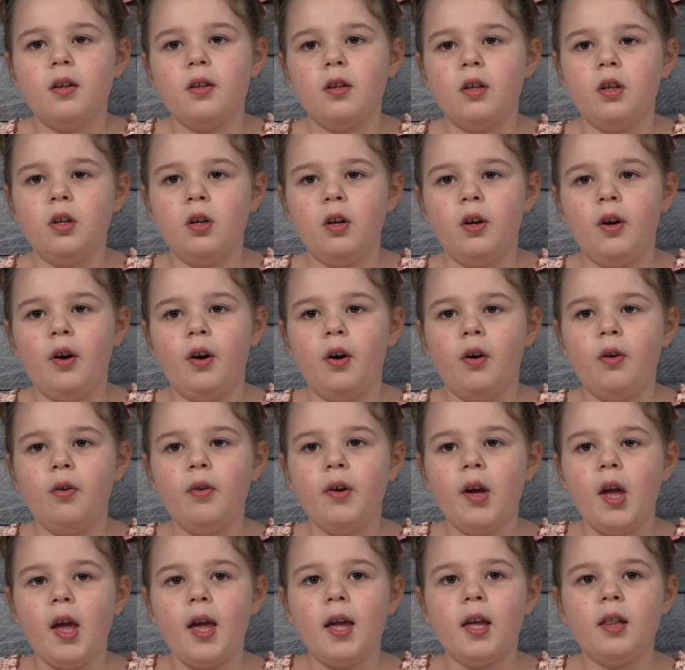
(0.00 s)
you know,
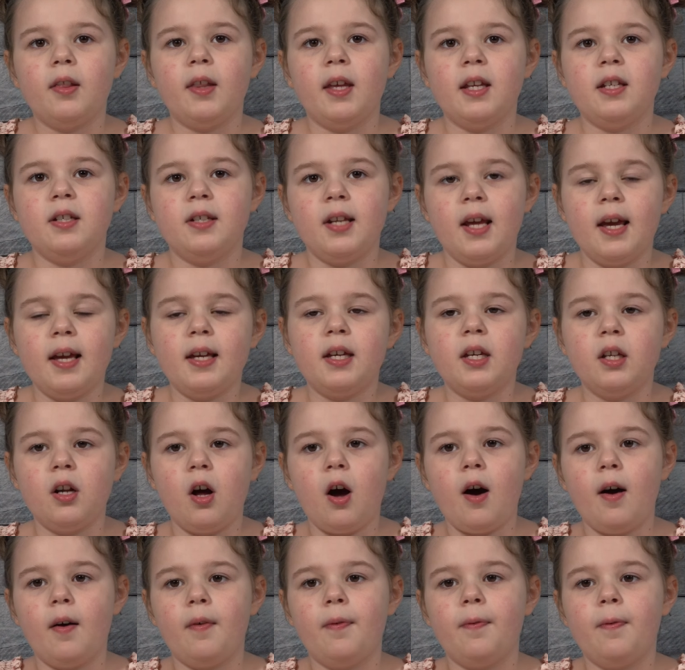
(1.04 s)
they'd take it
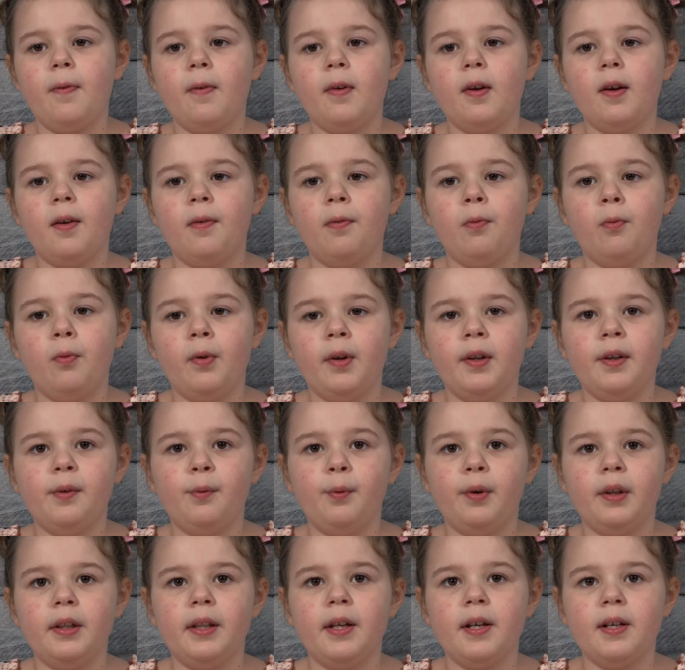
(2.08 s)
off if
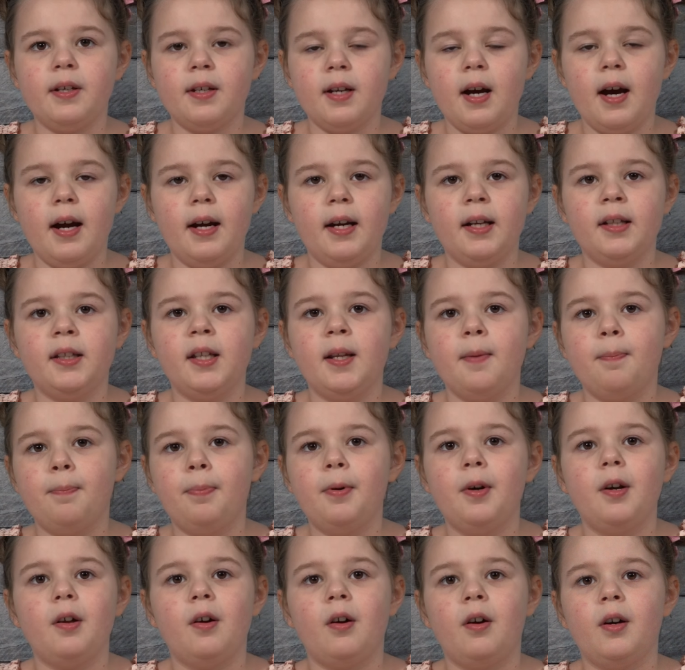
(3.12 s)
when they died and they
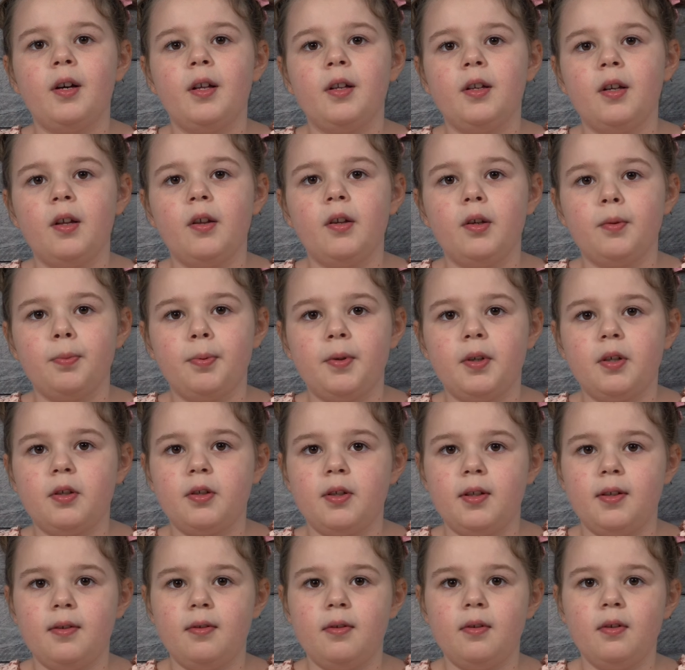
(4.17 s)
put it on another
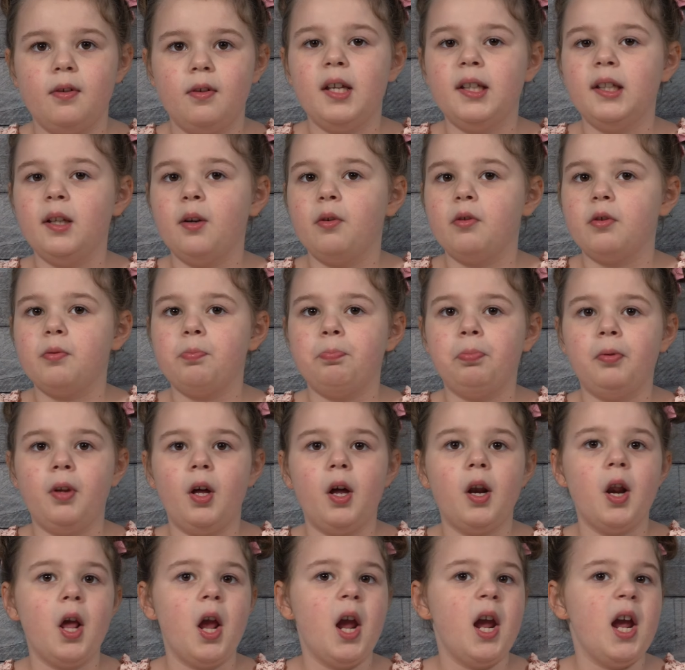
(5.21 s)
person. And there was
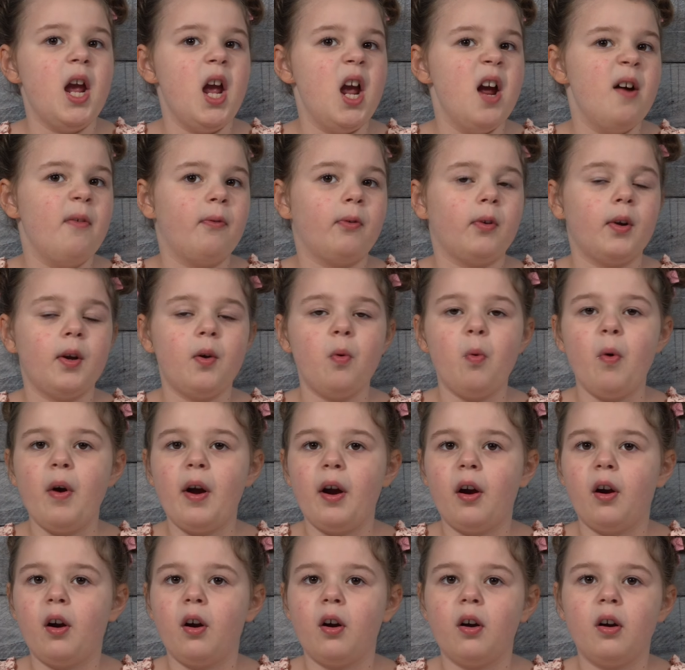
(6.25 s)
blood everywhere
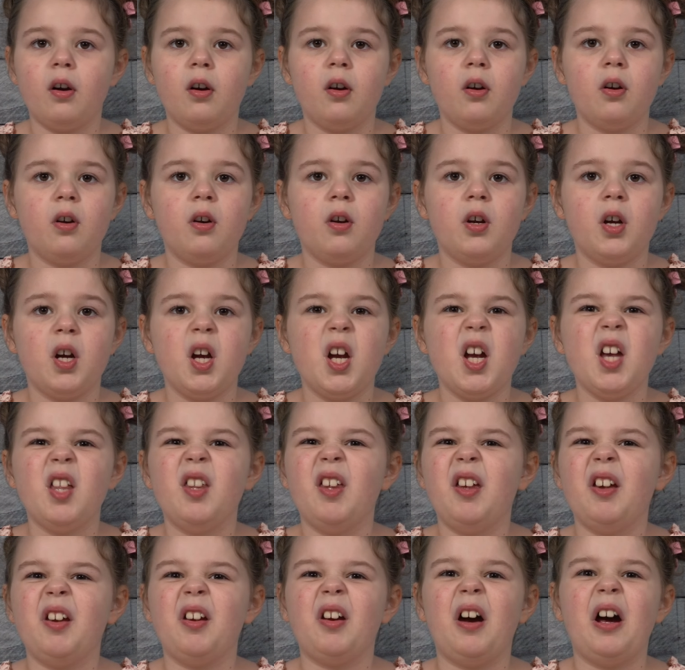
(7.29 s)

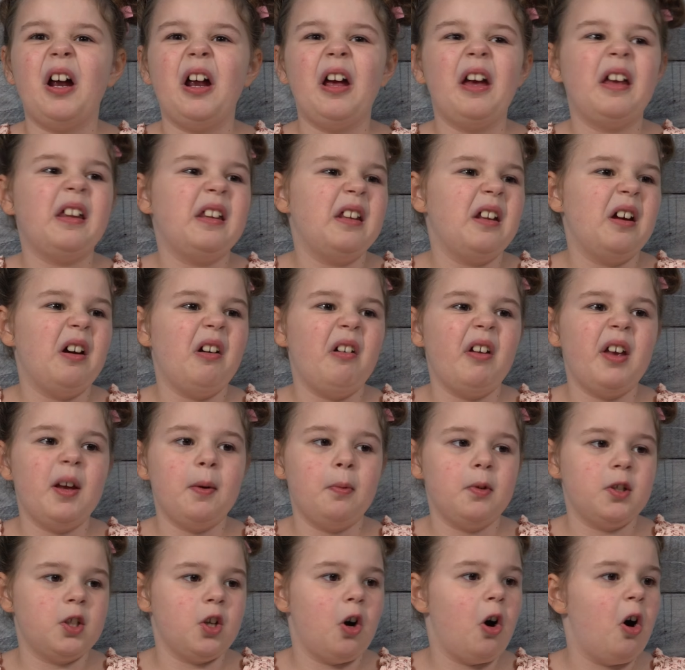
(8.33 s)
they got it,
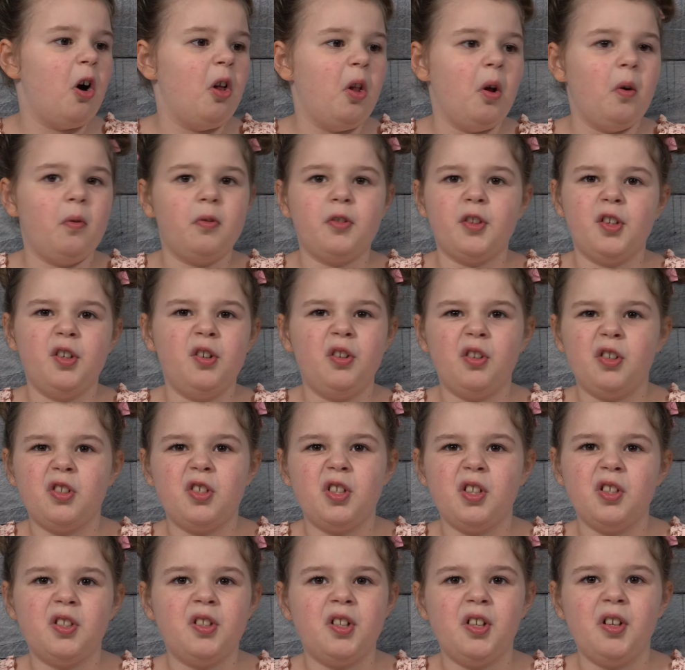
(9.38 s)
it was all over the
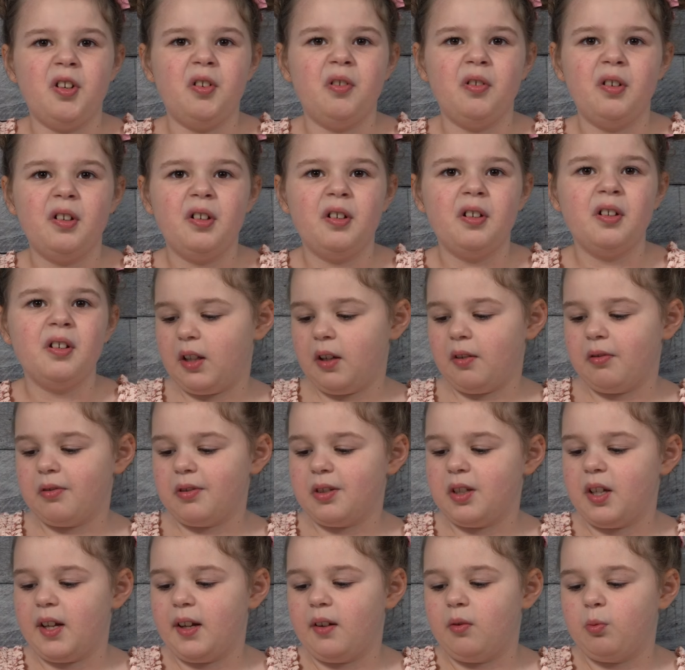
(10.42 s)
nurses too. There
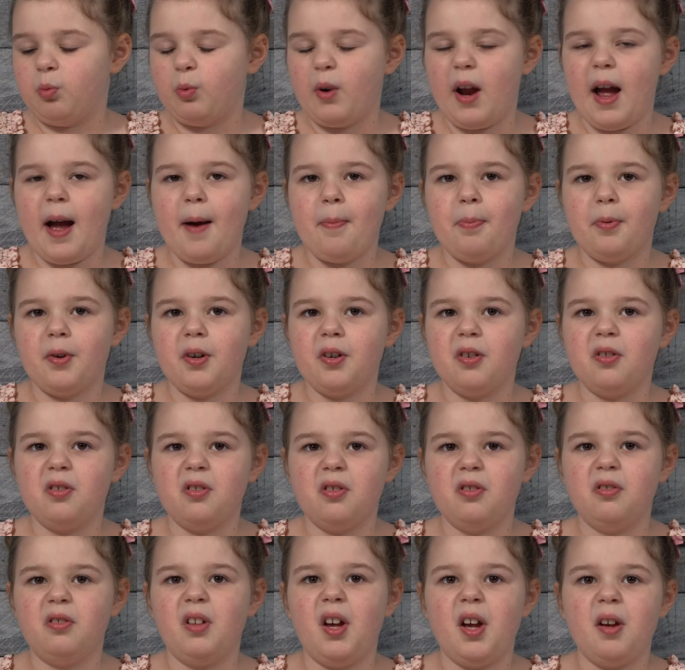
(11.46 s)
was like
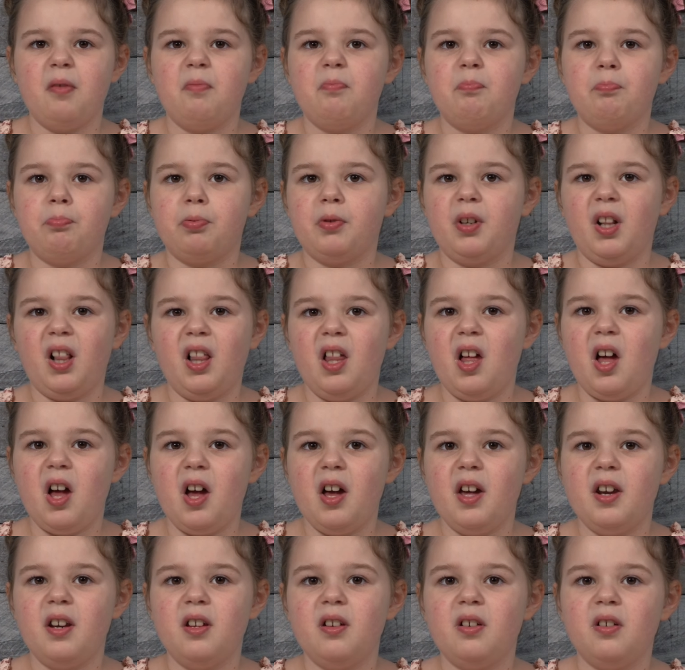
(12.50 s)
wrappers and like
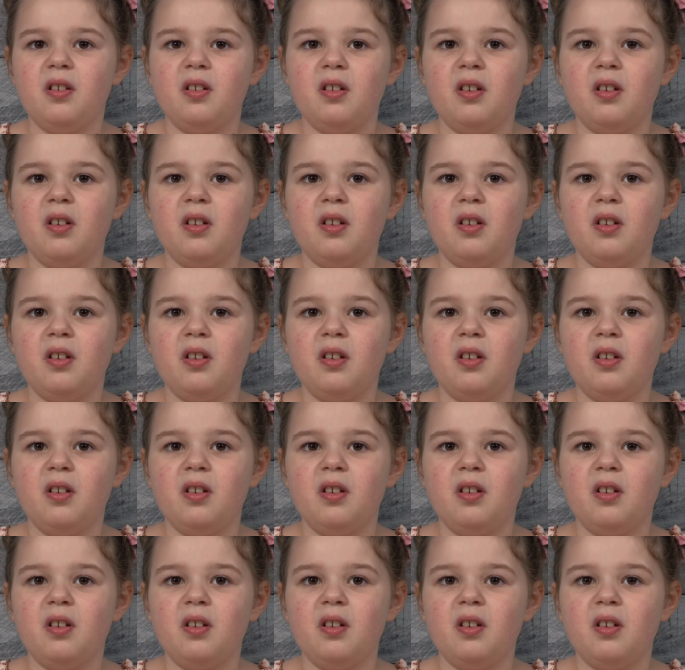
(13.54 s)
blood,